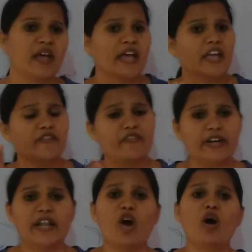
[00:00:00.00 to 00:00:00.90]
if
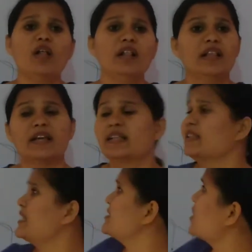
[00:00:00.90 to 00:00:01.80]
at all
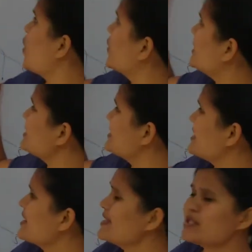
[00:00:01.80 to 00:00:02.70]
there is only
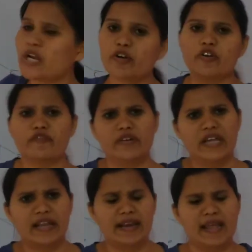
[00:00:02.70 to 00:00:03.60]
single strand of
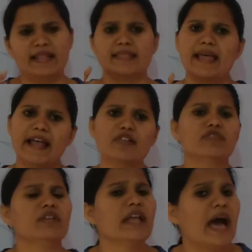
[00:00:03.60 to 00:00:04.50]
DNA, then
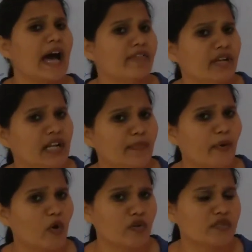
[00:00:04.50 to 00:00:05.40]
only I will
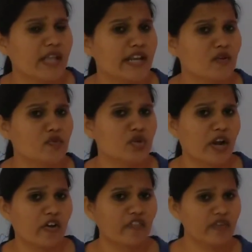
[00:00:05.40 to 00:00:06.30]
produce the new
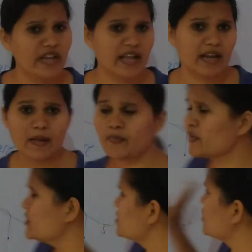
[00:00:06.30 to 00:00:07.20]
strand of DNA.
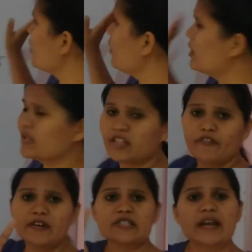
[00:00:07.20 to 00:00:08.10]
So the
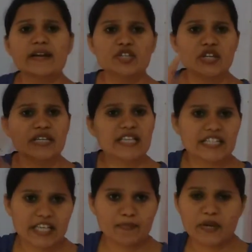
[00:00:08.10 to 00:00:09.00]
first condition is
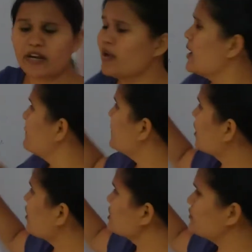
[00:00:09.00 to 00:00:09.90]
accepted
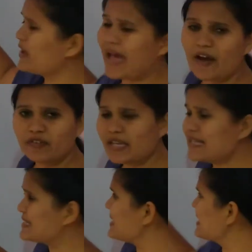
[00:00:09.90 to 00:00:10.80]
because we have the
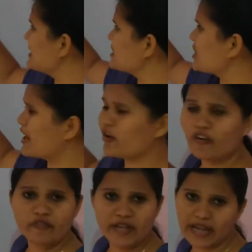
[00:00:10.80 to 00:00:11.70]
single strand
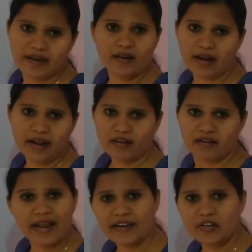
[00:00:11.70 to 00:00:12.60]
of DNA,
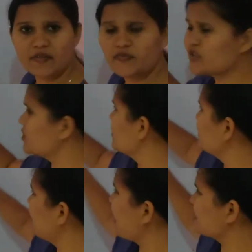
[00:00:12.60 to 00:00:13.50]
right? So
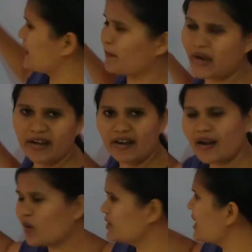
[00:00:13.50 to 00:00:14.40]
they are separate and
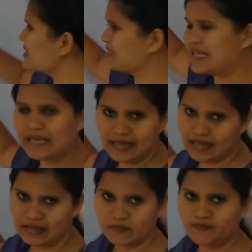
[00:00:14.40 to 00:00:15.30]
now they are single.